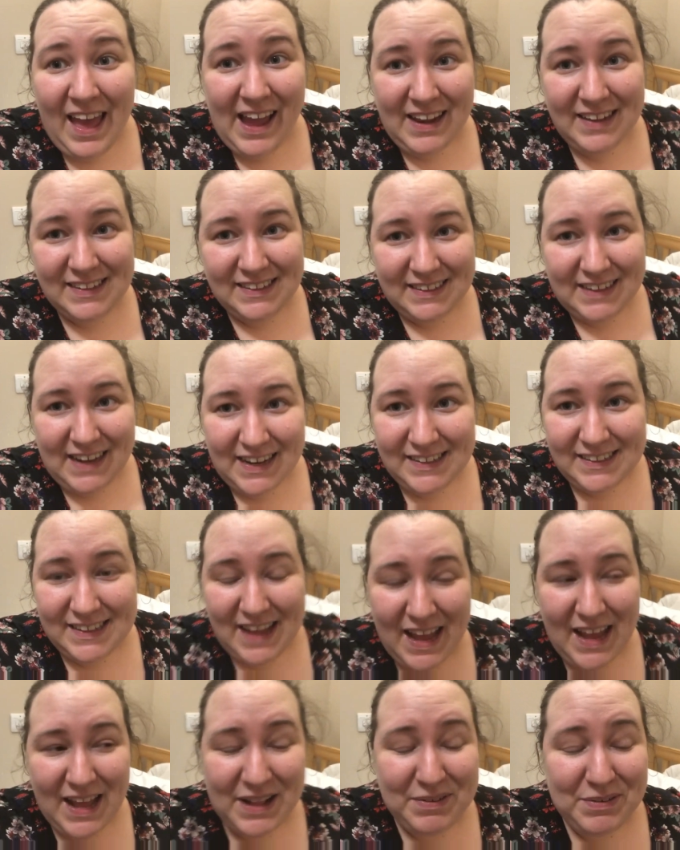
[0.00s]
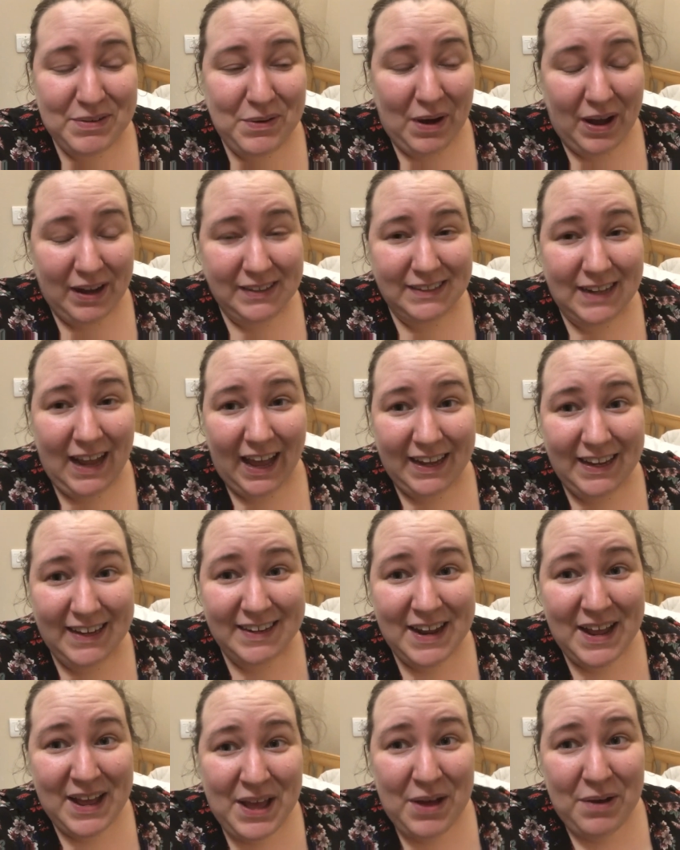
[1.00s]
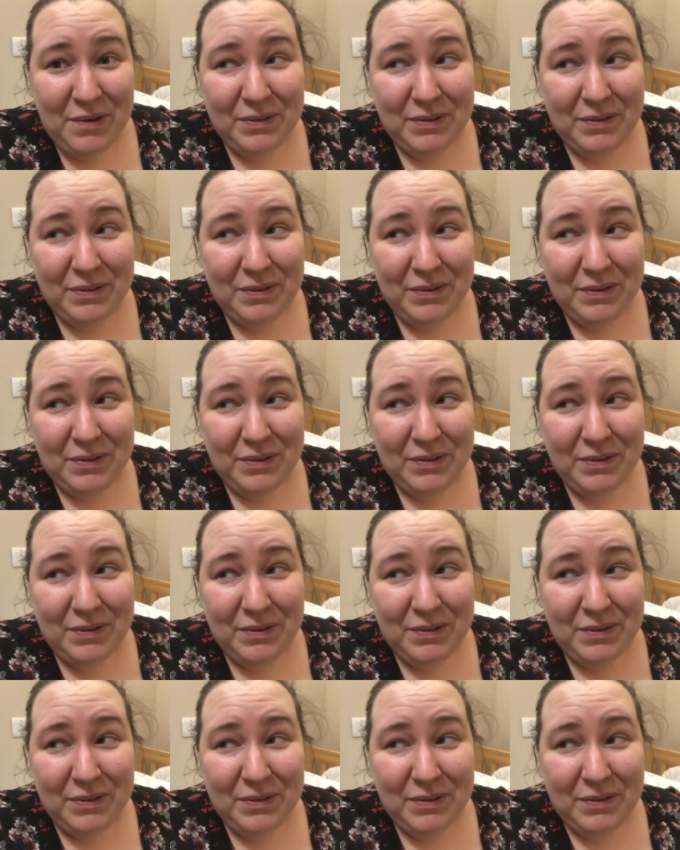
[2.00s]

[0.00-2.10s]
hectic day today and I'm quite tired.